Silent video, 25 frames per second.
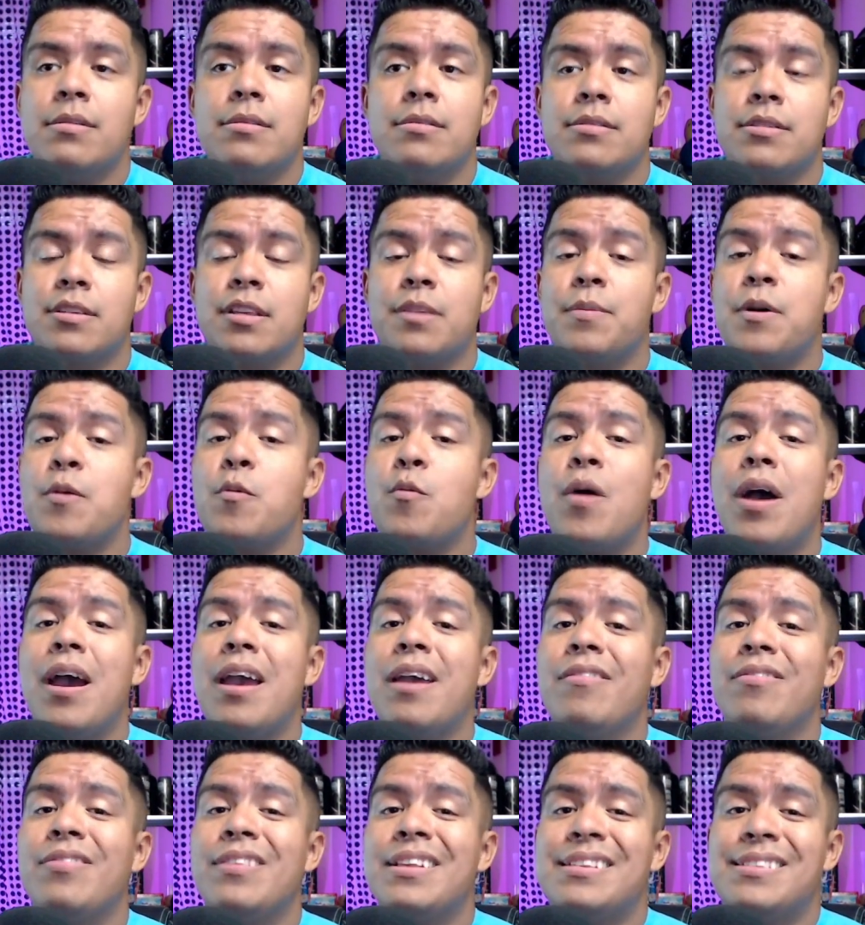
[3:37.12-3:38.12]
So my
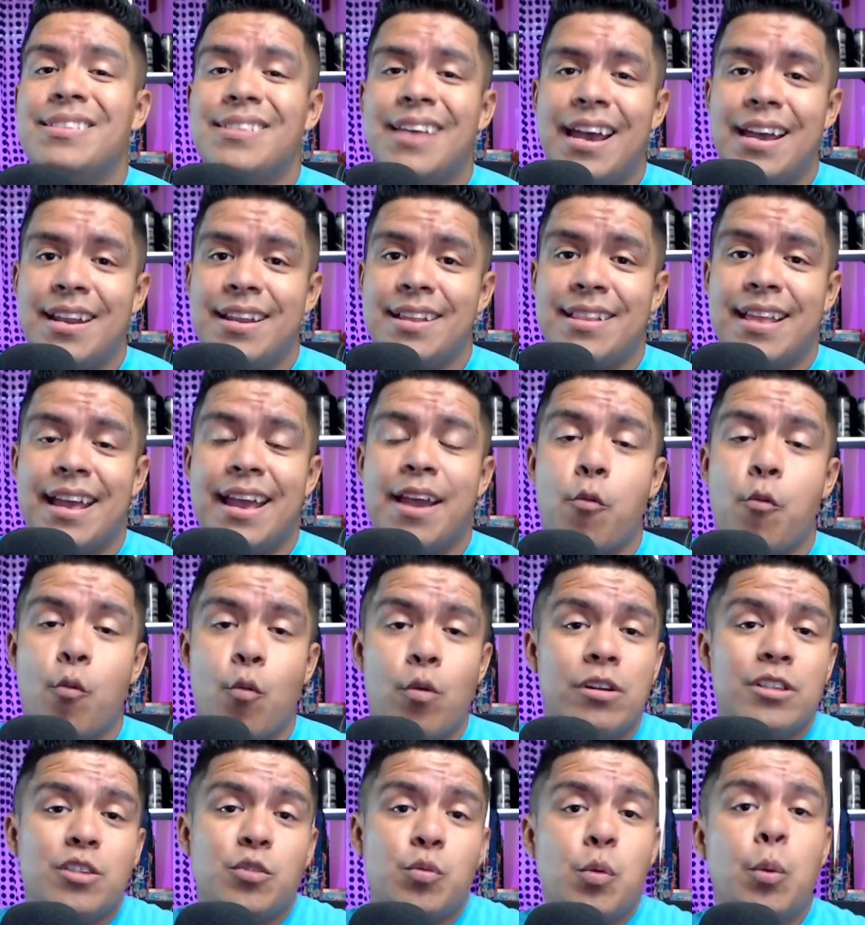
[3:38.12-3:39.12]
wife decided that
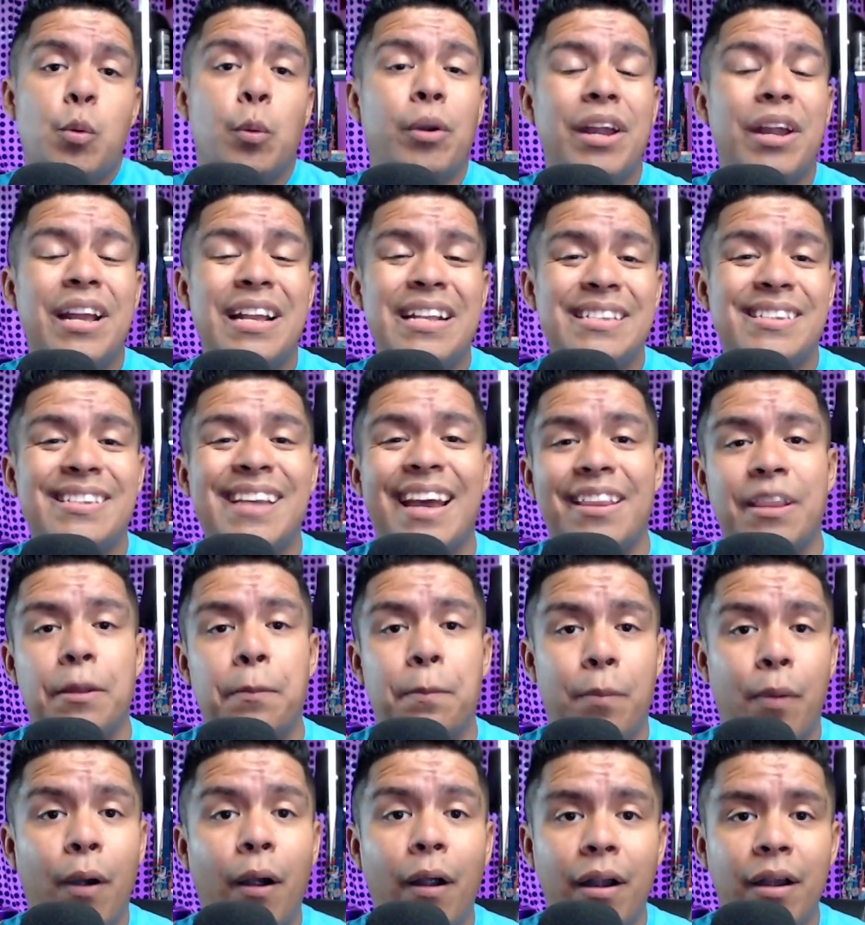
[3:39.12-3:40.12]
once we were inside the
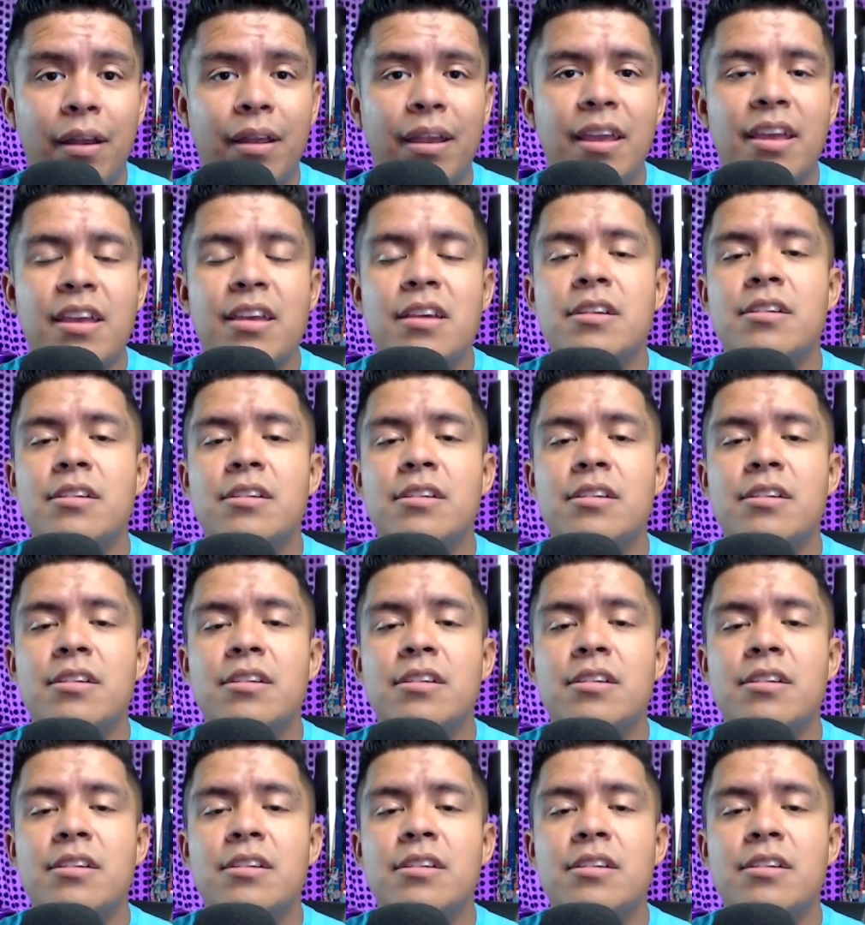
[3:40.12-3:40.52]
park,